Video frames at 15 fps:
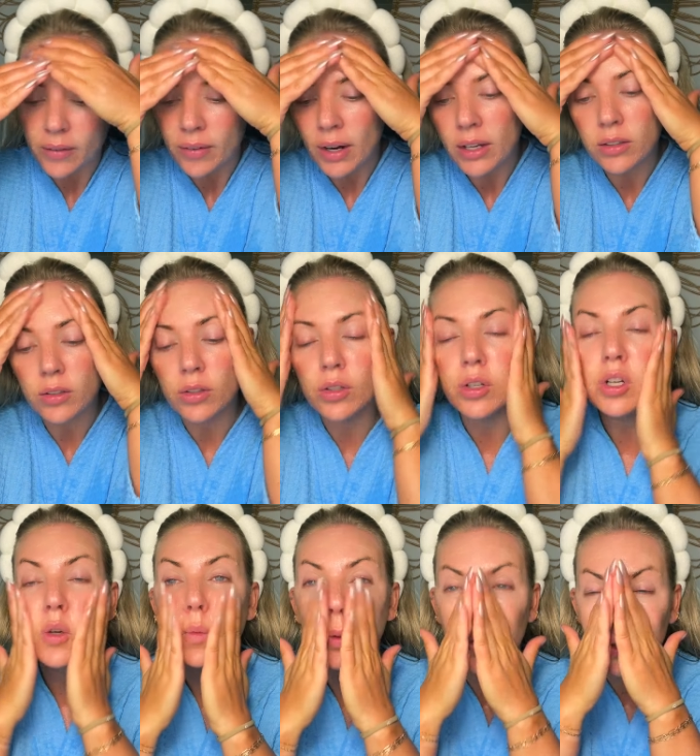It has
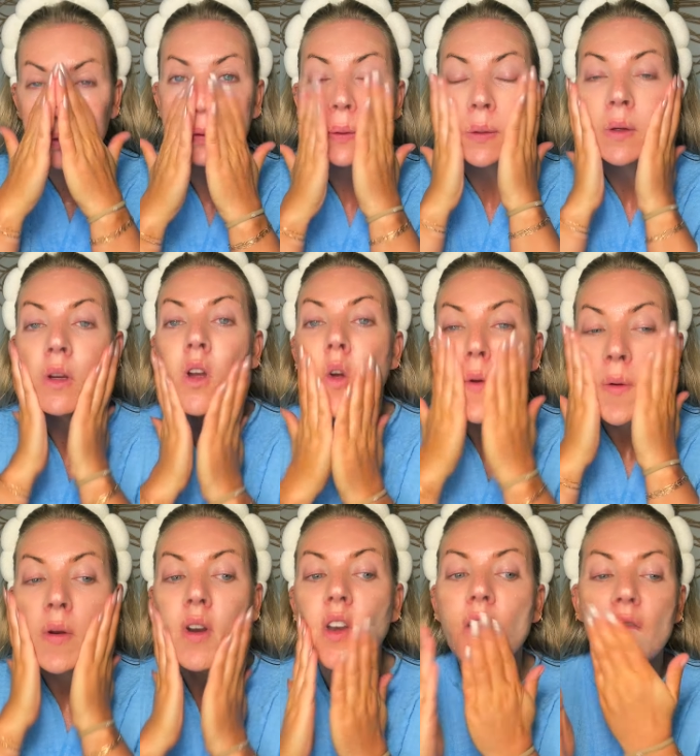numerous
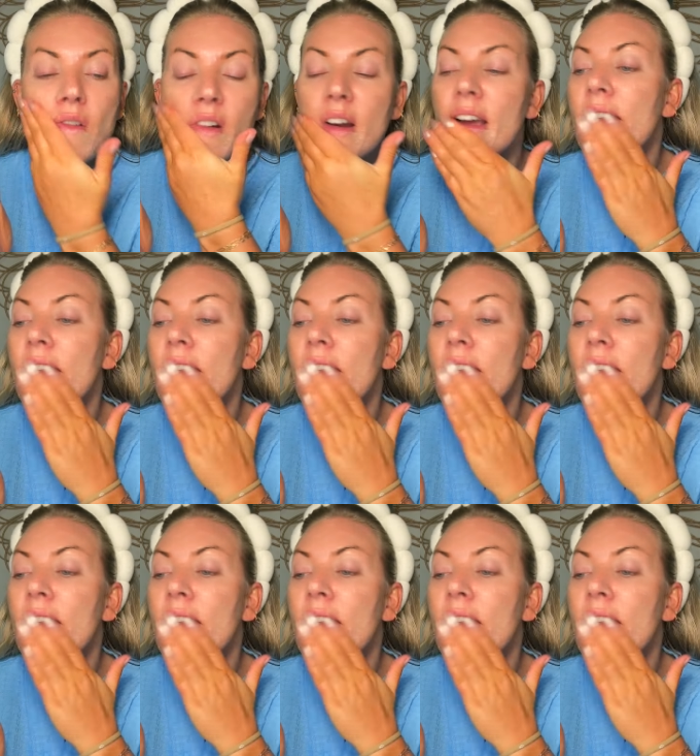different